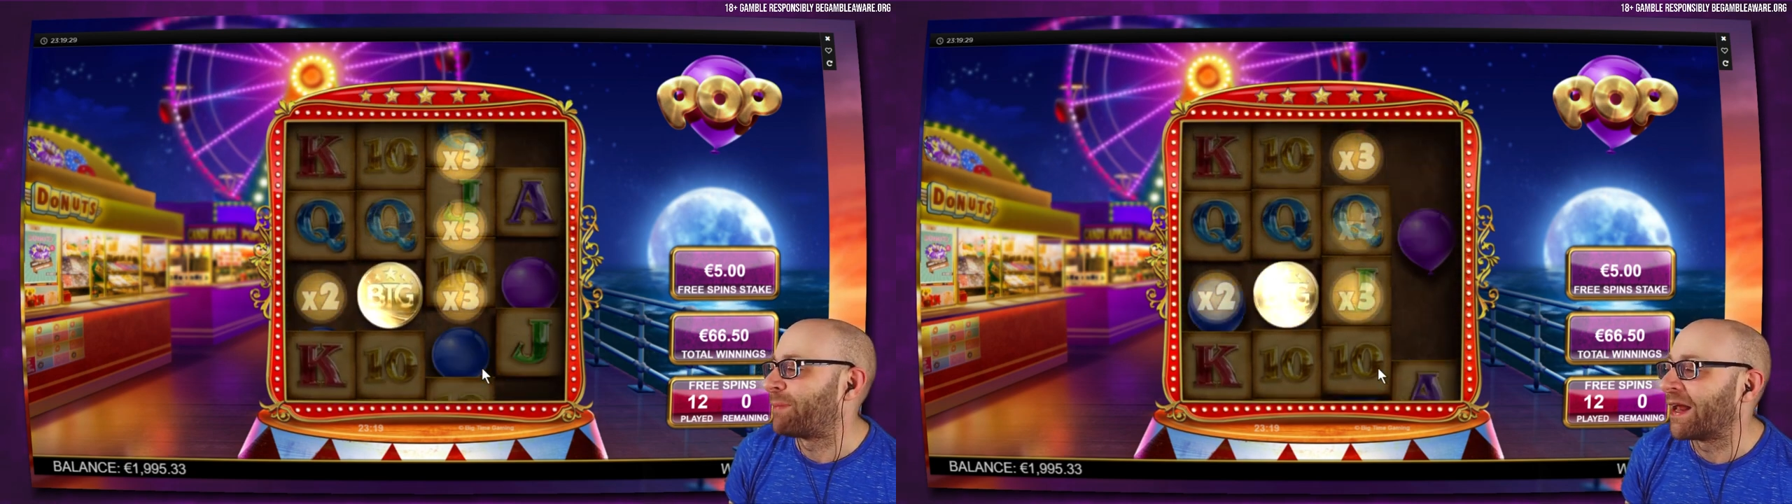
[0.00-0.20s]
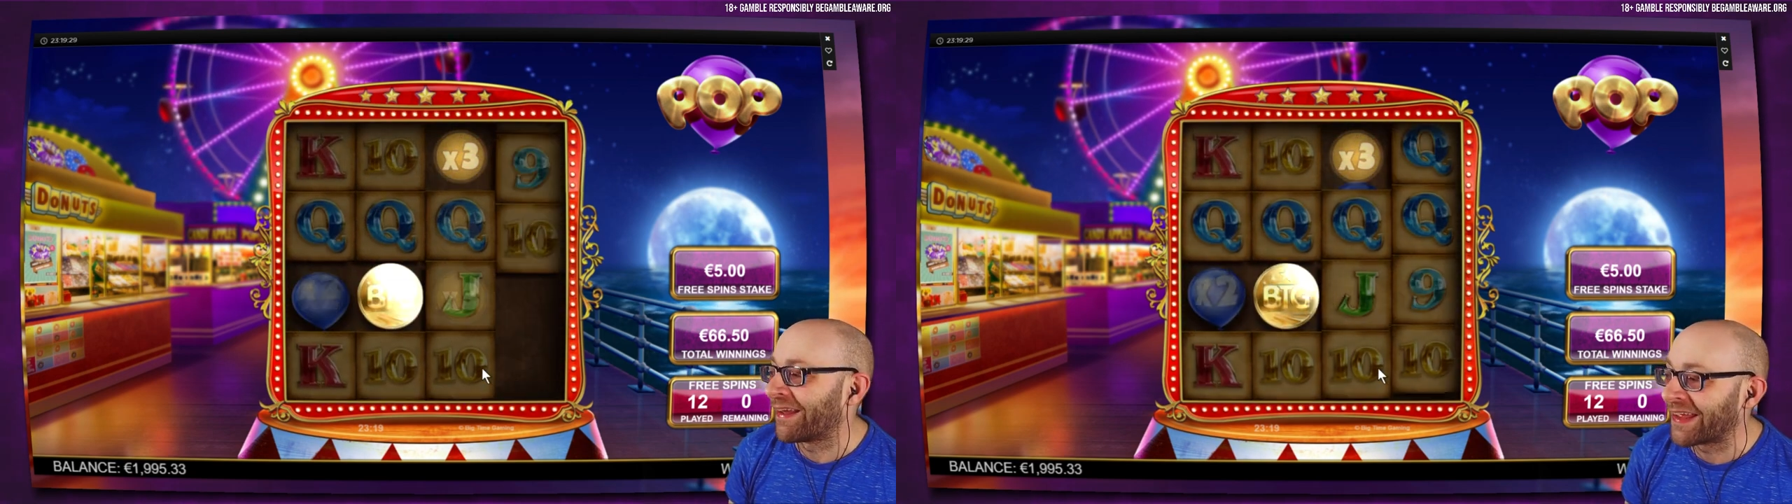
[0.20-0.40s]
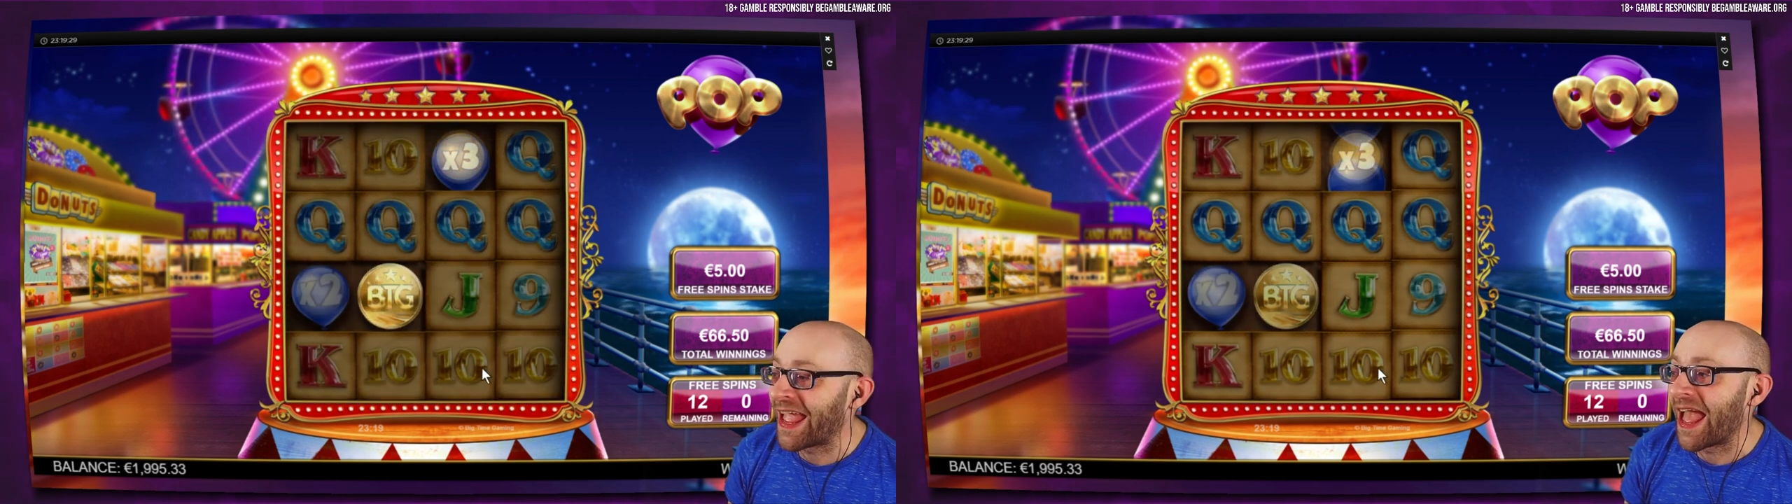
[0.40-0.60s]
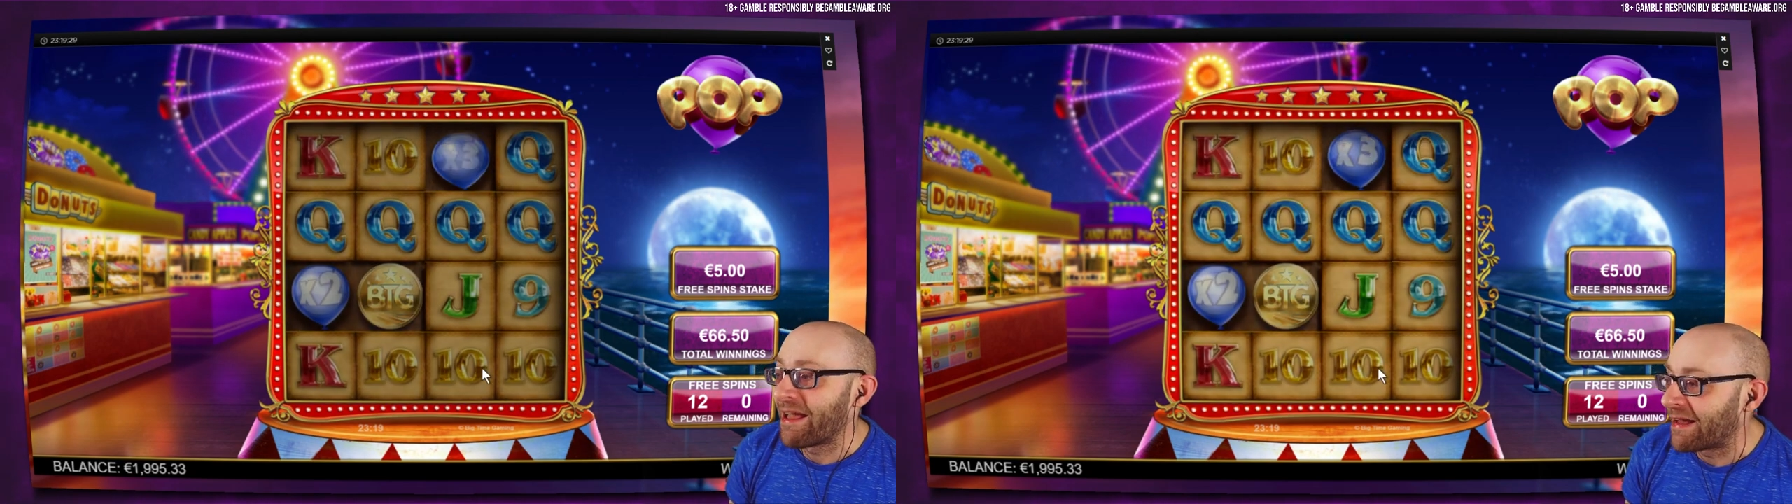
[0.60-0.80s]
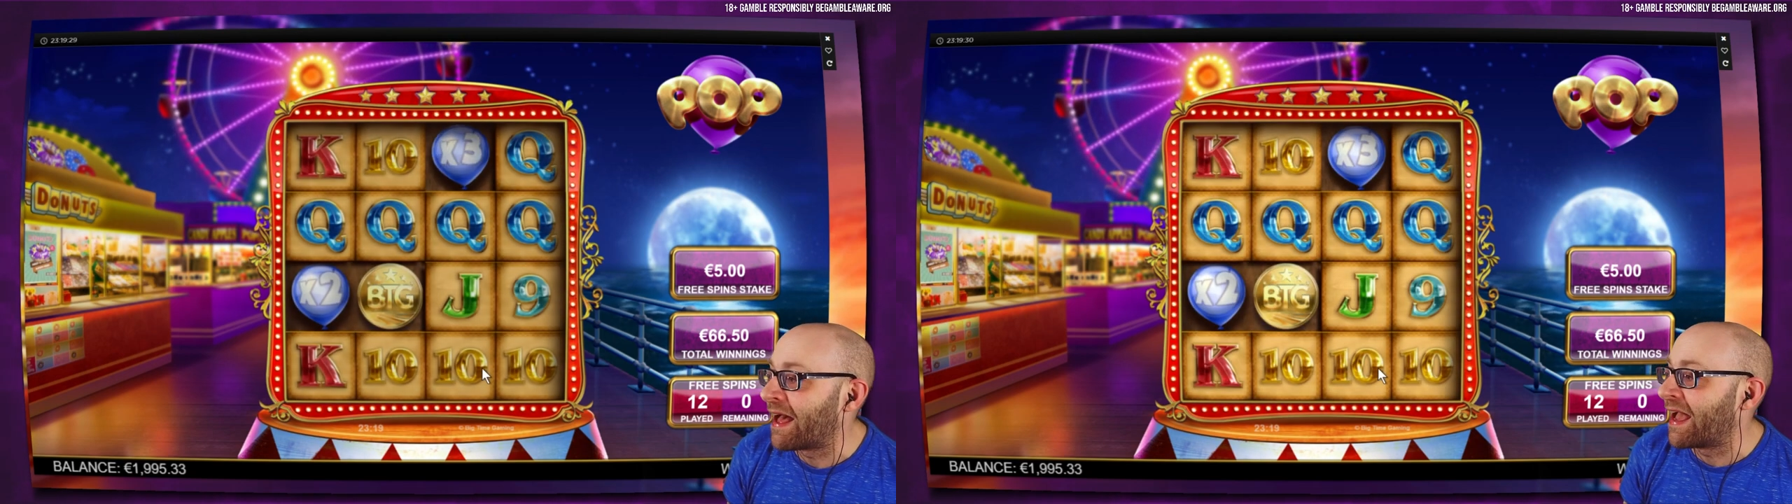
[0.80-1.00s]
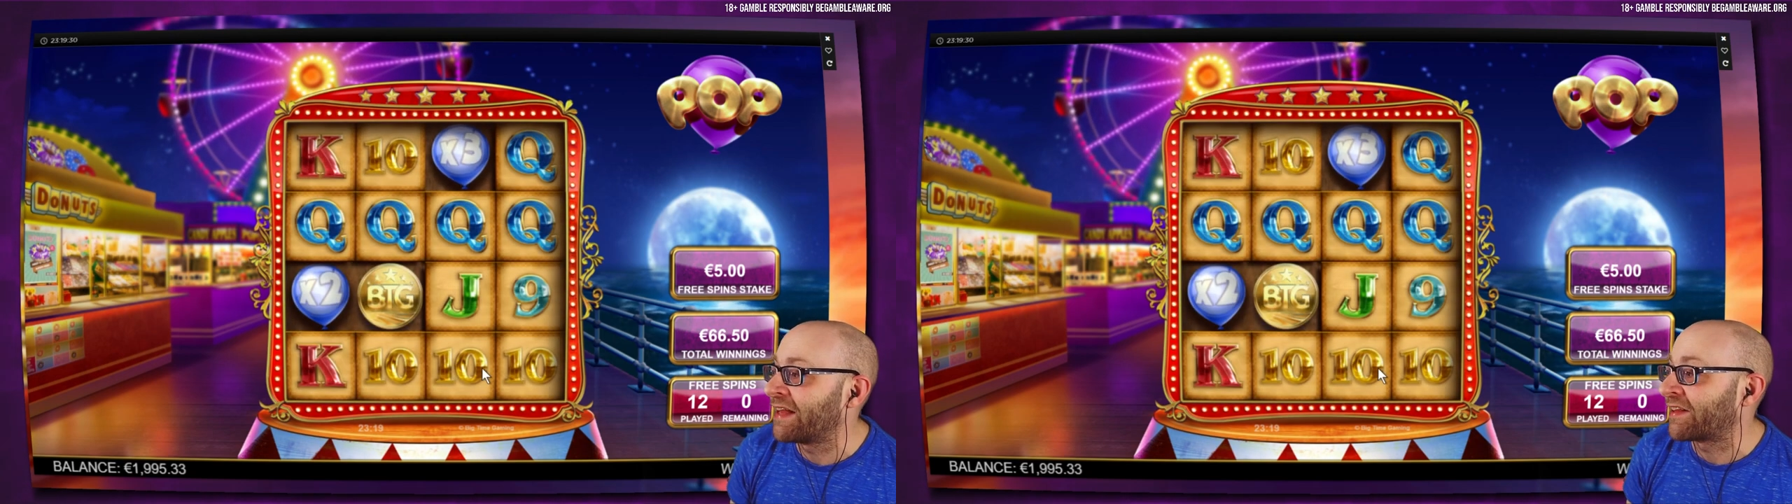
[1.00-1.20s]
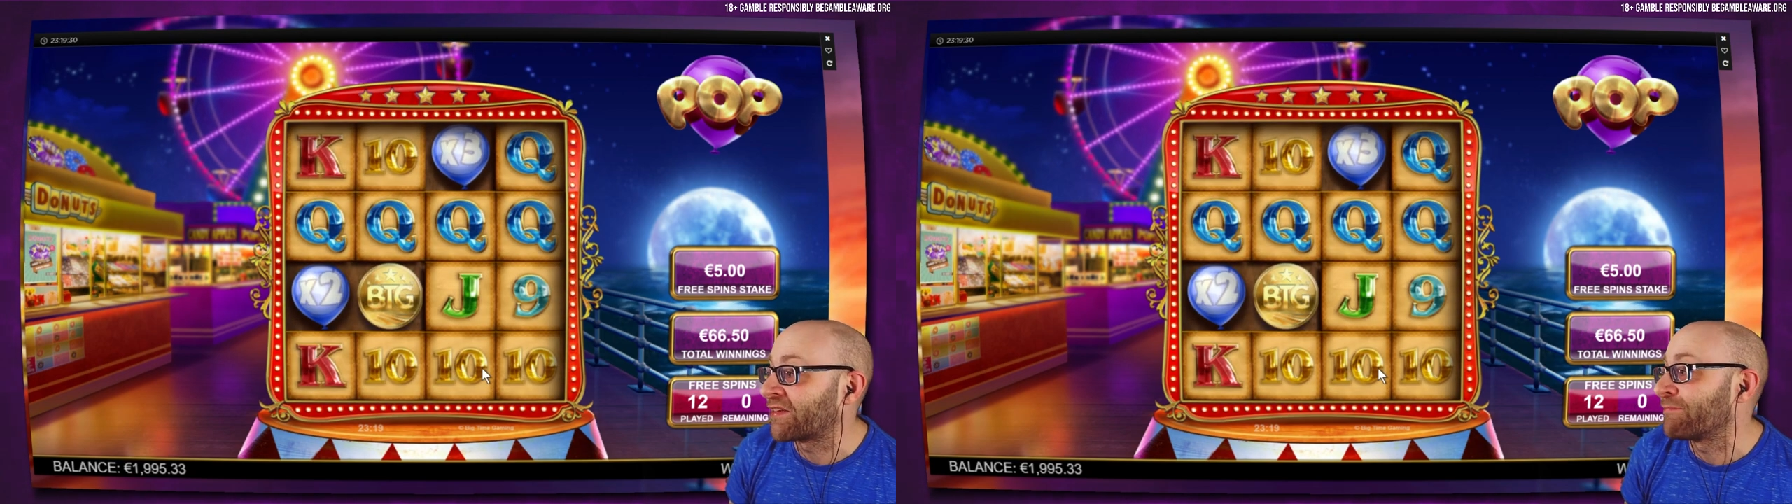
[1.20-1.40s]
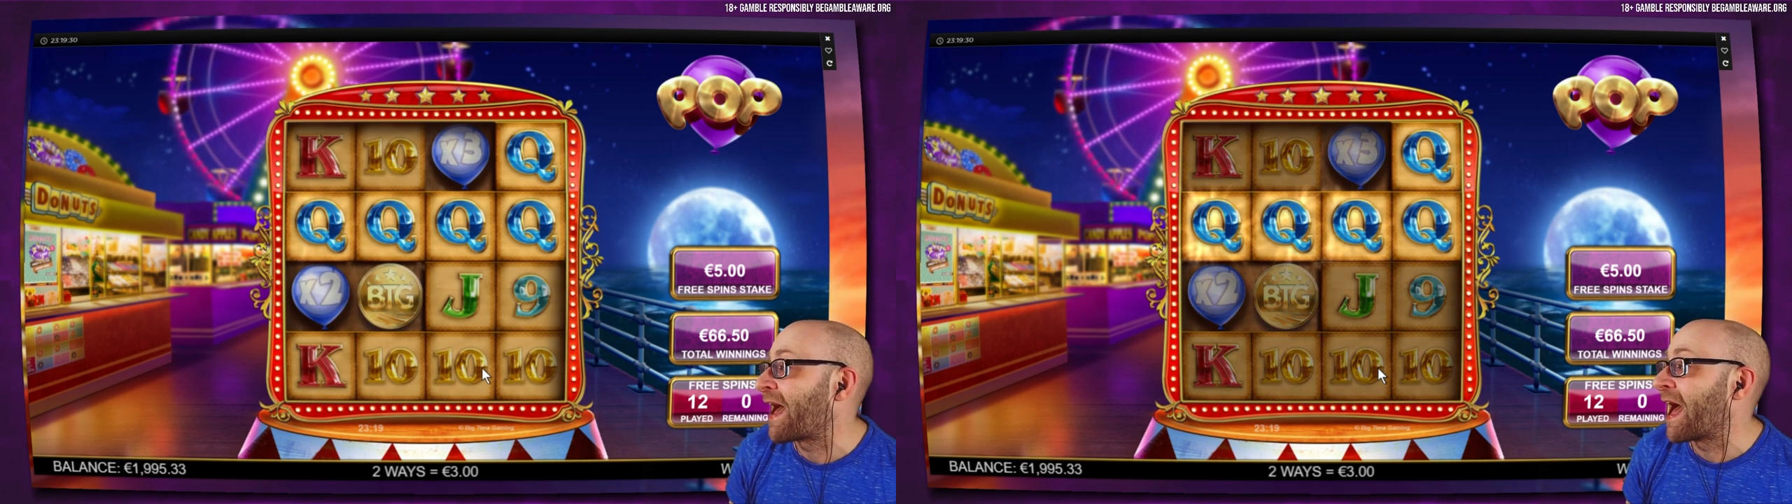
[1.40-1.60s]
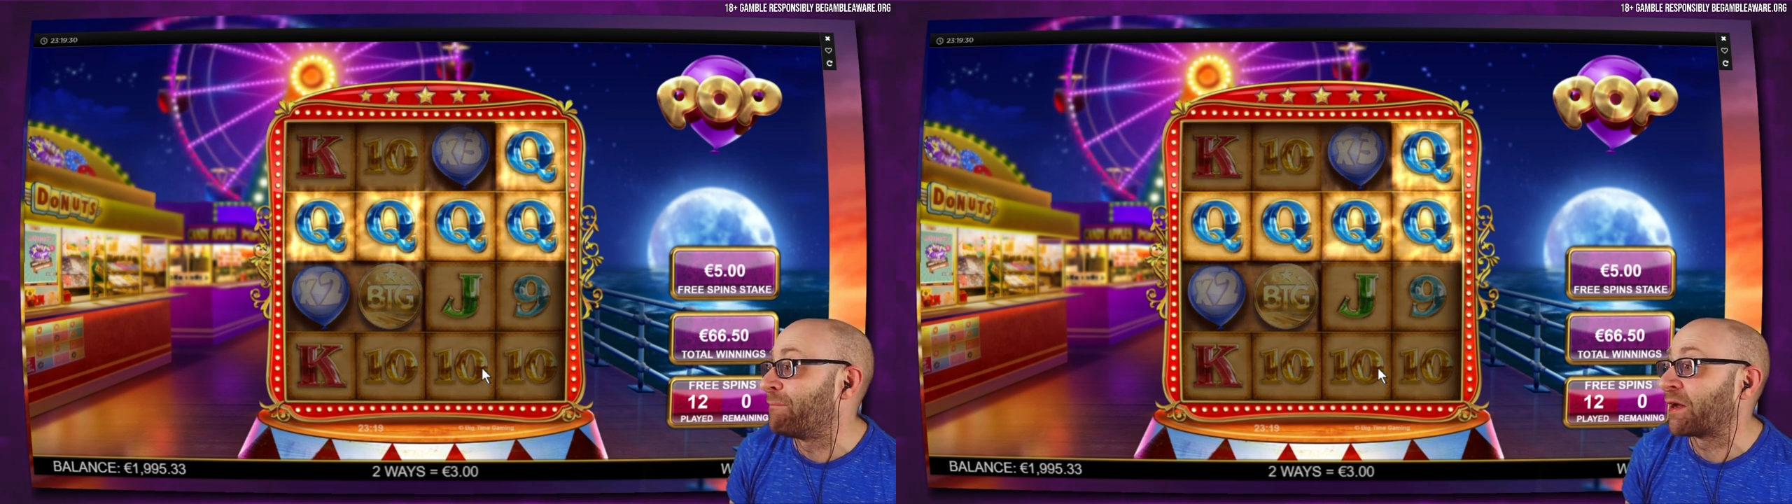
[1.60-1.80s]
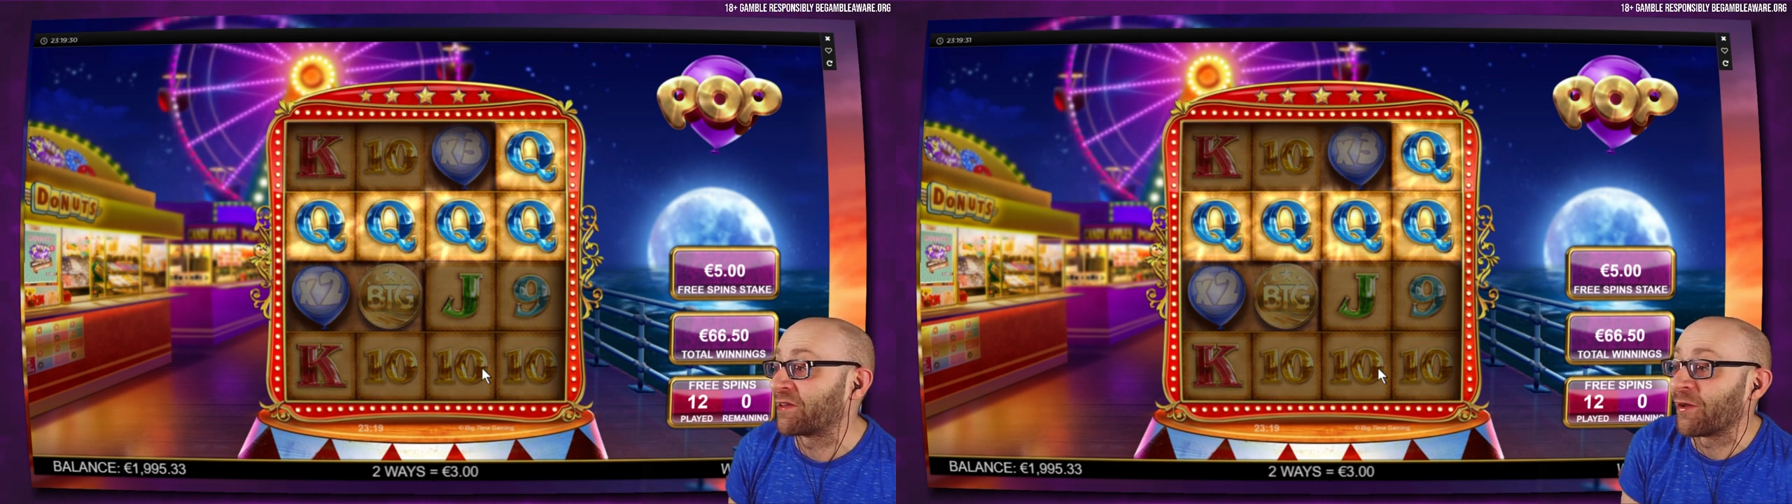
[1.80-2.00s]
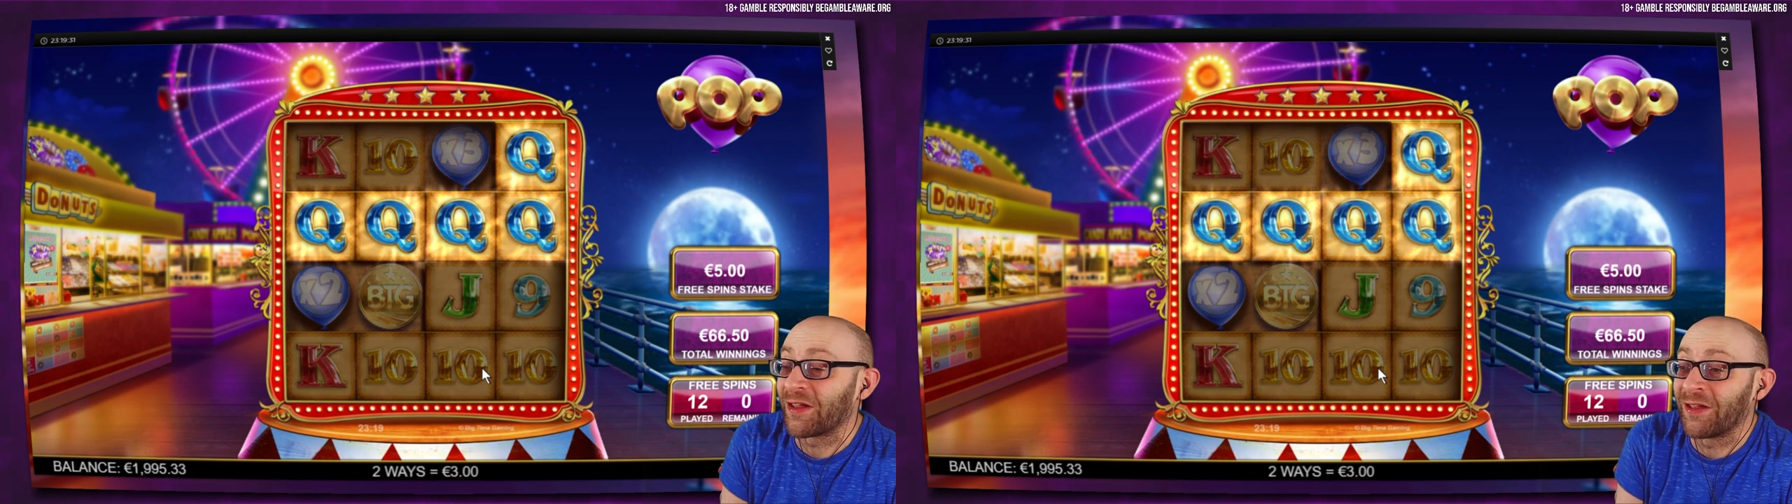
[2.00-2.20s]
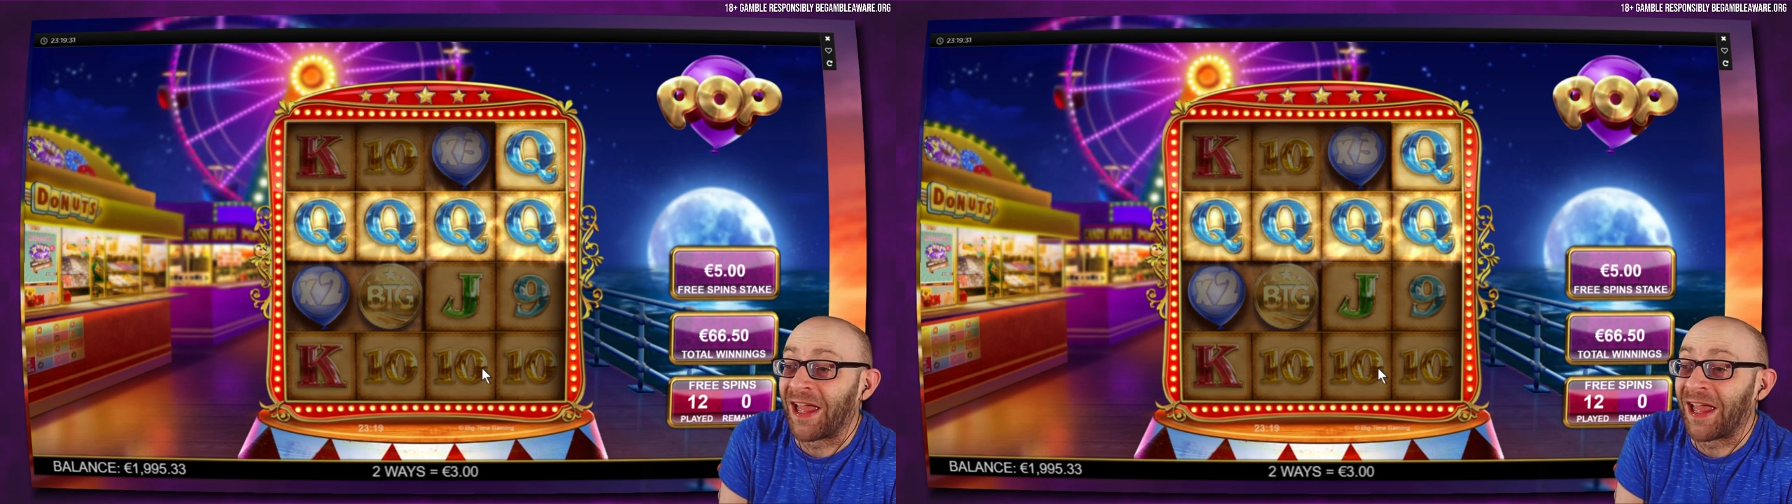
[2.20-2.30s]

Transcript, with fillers: But, like, yeah, it doesn't matter because, like,